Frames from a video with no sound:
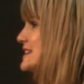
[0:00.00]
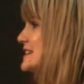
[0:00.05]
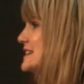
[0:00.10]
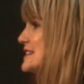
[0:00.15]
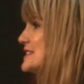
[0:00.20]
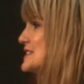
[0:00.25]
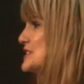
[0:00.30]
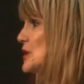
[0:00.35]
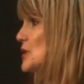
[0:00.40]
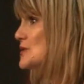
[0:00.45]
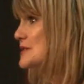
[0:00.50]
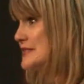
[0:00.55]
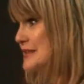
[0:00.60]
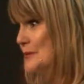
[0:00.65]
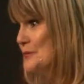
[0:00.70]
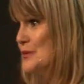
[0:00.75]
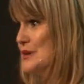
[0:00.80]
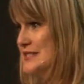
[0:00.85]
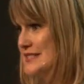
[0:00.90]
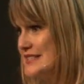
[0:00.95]
so
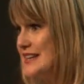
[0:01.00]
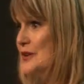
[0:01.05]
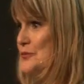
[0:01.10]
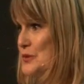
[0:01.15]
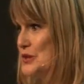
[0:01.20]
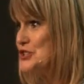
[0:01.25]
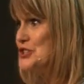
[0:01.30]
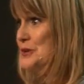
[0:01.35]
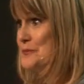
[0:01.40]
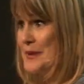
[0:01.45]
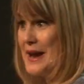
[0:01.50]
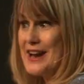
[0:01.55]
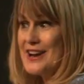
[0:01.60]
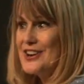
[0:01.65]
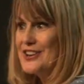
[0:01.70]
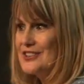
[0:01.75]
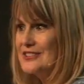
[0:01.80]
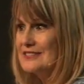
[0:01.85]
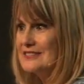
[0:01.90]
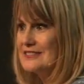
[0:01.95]
someone said we should pay
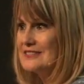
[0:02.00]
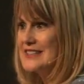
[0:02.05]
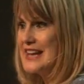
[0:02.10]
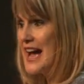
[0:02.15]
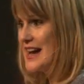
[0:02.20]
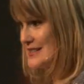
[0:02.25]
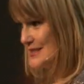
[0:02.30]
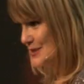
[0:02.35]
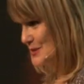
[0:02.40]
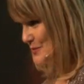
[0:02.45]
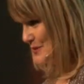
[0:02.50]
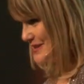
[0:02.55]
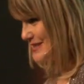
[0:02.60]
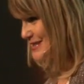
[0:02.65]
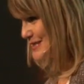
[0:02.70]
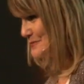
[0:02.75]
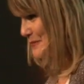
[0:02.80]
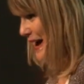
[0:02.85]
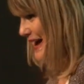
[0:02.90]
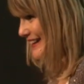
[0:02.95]
our taxes with a
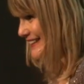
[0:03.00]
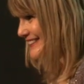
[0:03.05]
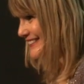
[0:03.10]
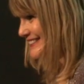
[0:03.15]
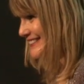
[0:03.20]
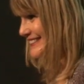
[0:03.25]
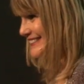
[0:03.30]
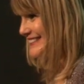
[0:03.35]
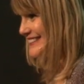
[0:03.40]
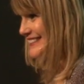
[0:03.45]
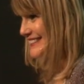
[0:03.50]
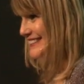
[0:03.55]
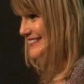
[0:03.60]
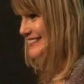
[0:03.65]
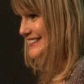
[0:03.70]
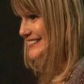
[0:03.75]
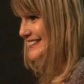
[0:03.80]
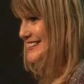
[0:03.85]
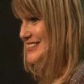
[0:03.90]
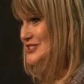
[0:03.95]
smile.
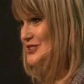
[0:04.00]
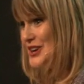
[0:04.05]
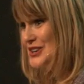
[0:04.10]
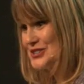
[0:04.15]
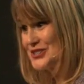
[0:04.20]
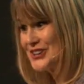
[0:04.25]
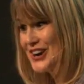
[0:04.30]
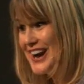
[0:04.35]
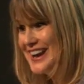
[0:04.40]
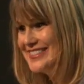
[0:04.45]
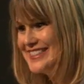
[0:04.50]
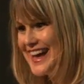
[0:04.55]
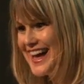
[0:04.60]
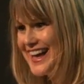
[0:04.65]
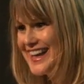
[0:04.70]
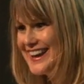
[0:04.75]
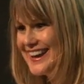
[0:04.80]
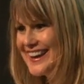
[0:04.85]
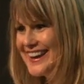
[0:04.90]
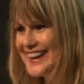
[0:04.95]
So I tried
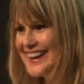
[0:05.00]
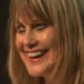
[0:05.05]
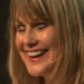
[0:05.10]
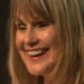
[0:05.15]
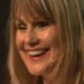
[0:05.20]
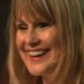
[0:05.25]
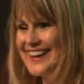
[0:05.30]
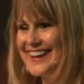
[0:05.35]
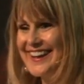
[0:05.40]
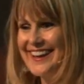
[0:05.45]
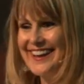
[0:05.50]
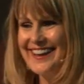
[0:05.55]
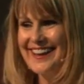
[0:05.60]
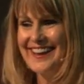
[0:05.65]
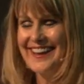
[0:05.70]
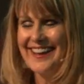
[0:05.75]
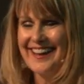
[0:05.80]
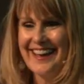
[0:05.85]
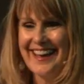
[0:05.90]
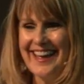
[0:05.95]
that.
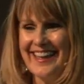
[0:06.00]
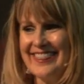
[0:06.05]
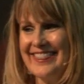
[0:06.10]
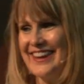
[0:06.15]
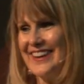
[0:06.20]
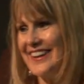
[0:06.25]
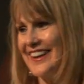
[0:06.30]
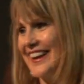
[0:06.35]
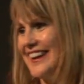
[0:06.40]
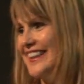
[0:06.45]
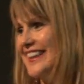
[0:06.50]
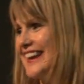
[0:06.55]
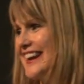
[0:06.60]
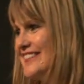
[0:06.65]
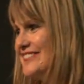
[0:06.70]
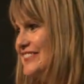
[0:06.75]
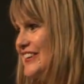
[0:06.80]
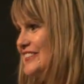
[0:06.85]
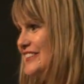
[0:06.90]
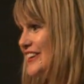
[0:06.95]
And, they, and then I
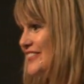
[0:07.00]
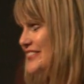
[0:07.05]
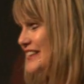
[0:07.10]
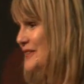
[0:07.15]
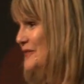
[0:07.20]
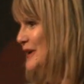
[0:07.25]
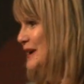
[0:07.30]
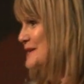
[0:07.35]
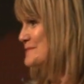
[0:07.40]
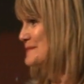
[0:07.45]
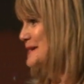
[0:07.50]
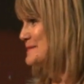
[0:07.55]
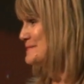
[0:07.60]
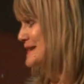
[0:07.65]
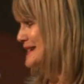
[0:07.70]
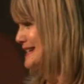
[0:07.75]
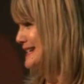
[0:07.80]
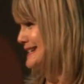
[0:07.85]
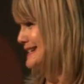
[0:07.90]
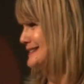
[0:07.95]
found out they wanted my
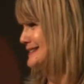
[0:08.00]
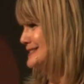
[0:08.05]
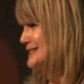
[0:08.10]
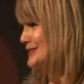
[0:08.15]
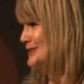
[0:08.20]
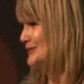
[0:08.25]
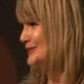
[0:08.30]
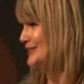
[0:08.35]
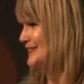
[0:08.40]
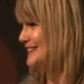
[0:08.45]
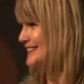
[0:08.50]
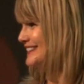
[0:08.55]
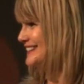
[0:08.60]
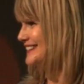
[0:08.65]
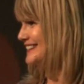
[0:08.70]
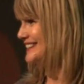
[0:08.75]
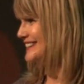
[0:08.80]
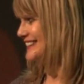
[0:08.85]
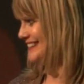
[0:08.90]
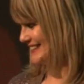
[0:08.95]
money too.
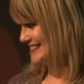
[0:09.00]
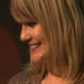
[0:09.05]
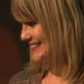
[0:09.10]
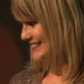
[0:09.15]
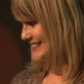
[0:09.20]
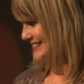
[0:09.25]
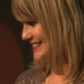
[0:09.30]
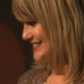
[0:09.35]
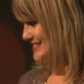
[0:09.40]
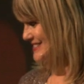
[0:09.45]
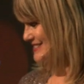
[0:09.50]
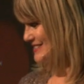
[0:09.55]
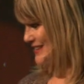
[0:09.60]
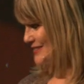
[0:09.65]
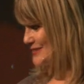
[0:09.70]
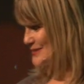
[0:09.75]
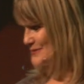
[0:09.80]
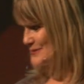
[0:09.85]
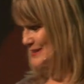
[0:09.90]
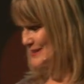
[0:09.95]
that
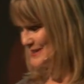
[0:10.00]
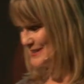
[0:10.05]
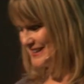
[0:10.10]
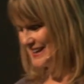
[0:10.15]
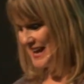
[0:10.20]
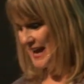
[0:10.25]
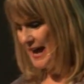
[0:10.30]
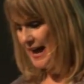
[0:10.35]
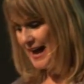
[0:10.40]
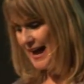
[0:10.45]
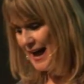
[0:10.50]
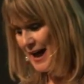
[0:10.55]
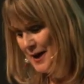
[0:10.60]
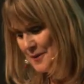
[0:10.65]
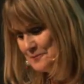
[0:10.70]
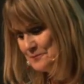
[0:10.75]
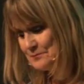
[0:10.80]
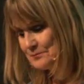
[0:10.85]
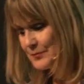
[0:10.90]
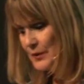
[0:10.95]
was weird.
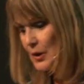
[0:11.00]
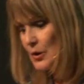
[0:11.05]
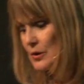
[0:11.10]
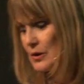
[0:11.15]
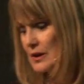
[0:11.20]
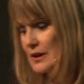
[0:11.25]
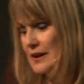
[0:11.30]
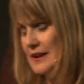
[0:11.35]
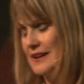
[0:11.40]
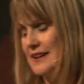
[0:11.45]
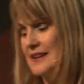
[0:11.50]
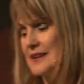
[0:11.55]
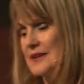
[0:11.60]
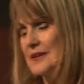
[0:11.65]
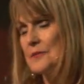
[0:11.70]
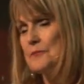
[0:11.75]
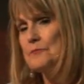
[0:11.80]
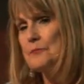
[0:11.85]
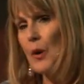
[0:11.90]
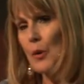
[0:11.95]
Um,
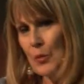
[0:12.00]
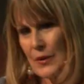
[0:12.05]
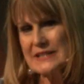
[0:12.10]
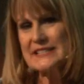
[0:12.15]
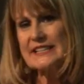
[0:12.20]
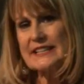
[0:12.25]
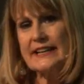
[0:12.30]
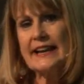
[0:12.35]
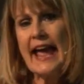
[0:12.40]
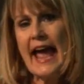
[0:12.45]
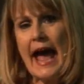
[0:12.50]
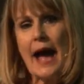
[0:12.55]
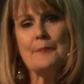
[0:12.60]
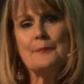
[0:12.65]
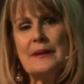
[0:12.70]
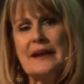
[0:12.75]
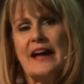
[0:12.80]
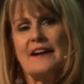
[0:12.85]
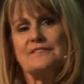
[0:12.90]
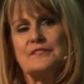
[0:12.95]
but what's going to
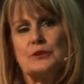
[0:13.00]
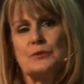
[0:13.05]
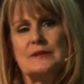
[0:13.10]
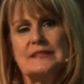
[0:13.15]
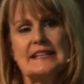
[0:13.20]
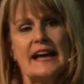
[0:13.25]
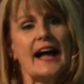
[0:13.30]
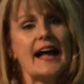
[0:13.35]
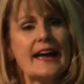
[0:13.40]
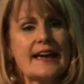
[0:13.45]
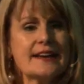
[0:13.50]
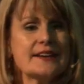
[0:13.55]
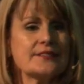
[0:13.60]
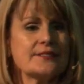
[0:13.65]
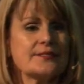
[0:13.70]
happen after we die?